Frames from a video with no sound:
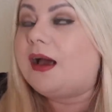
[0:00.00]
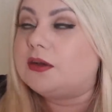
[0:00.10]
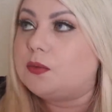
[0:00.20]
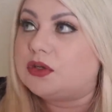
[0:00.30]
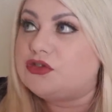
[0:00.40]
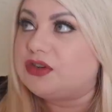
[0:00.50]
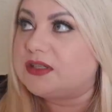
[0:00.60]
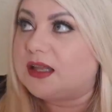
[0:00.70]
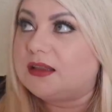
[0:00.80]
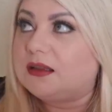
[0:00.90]
and I was
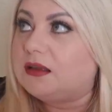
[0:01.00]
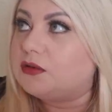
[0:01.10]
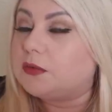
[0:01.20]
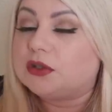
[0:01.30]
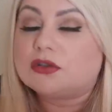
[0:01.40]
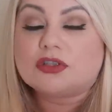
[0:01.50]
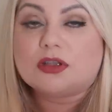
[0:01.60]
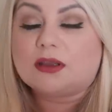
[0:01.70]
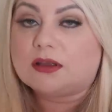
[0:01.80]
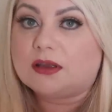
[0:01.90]
dreading it, thinking, oh my gosh,
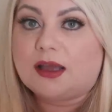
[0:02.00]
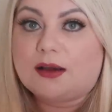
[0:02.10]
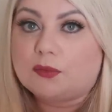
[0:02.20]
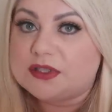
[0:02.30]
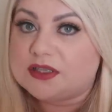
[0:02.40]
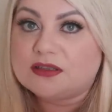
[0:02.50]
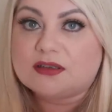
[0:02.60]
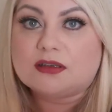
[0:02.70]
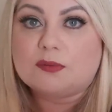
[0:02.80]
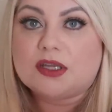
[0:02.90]
like, how busy is
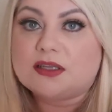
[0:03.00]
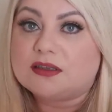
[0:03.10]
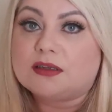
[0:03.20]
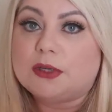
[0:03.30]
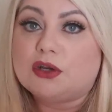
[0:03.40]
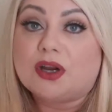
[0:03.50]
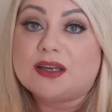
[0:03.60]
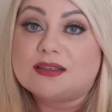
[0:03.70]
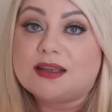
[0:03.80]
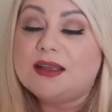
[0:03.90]
it going to be? Is it going to be
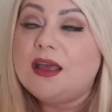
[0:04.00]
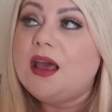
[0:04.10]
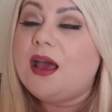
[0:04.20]
crazy?